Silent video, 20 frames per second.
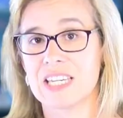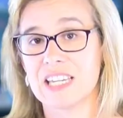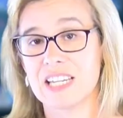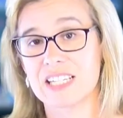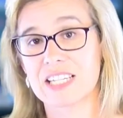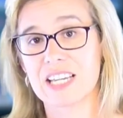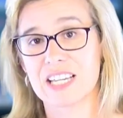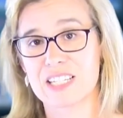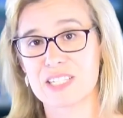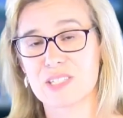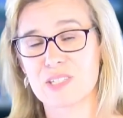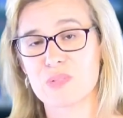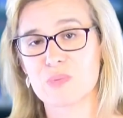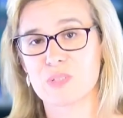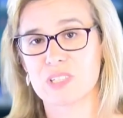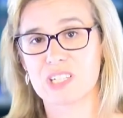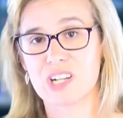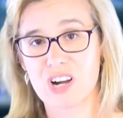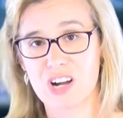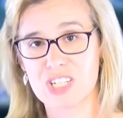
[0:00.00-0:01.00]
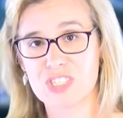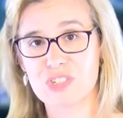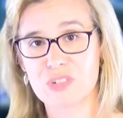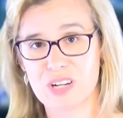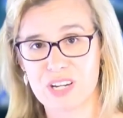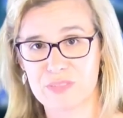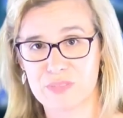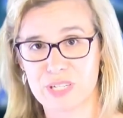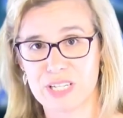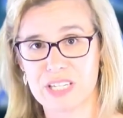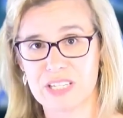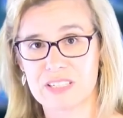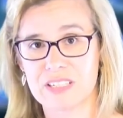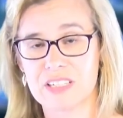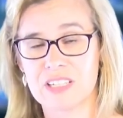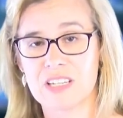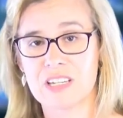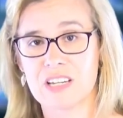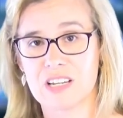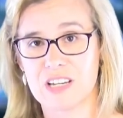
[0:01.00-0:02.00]
in cases when the contract rent
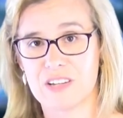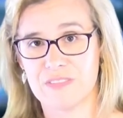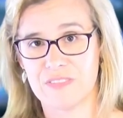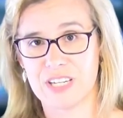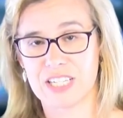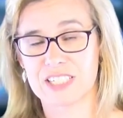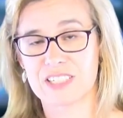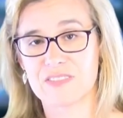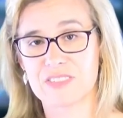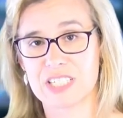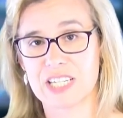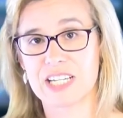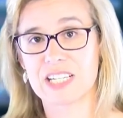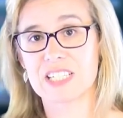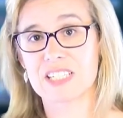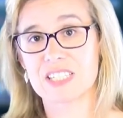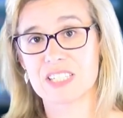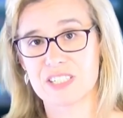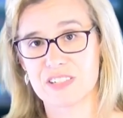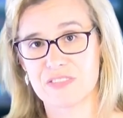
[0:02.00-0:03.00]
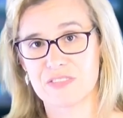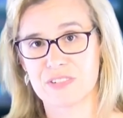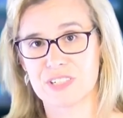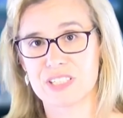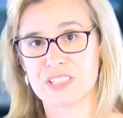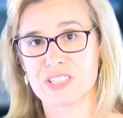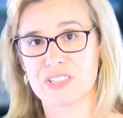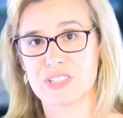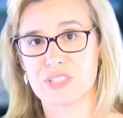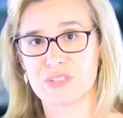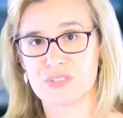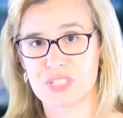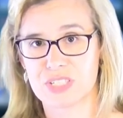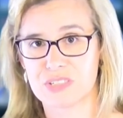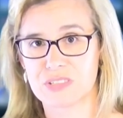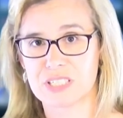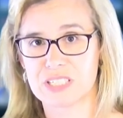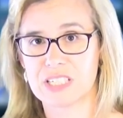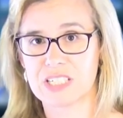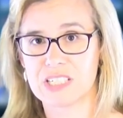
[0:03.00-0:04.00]
effective date is different than the
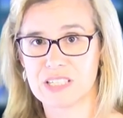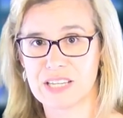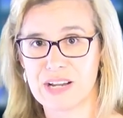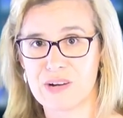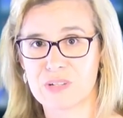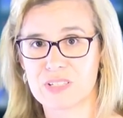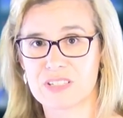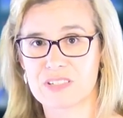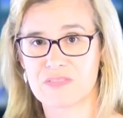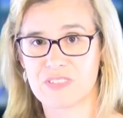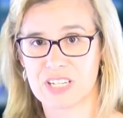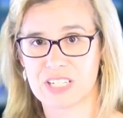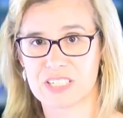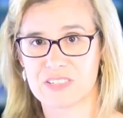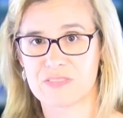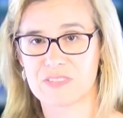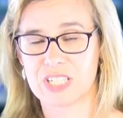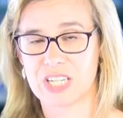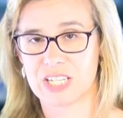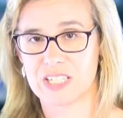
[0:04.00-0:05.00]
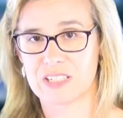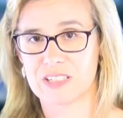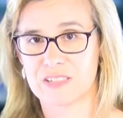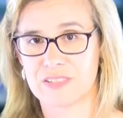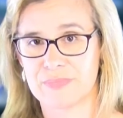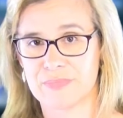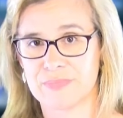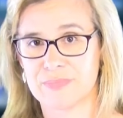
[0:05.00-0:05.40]
utility allowance effective date.